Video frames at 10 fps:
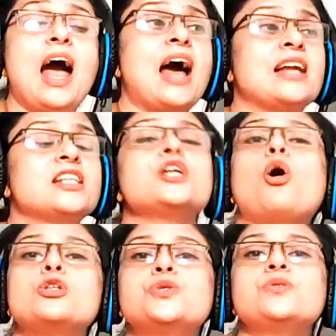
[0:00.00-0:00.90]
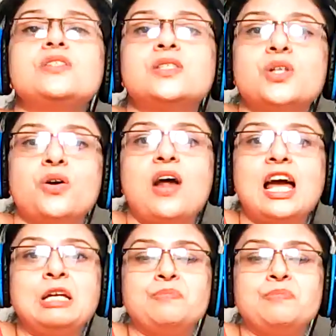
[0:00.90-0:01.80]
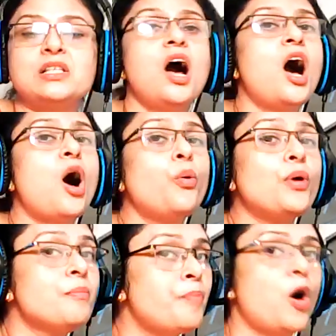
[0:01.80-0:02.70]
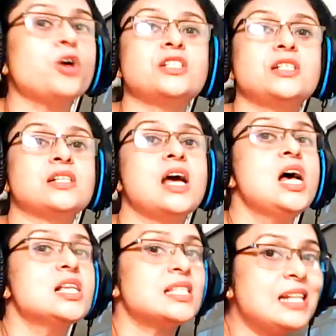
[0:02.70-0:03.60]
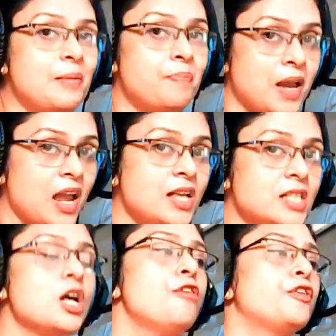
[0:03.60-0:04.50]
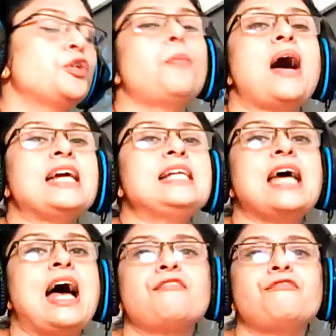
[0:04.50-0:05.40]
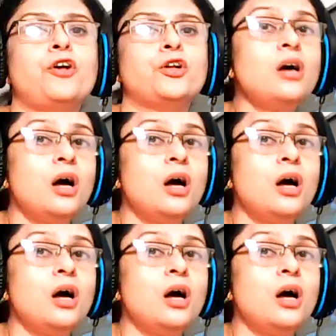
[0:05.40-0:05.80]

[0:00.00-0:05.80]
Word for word: and he also describes how important sleep is for the mind and for the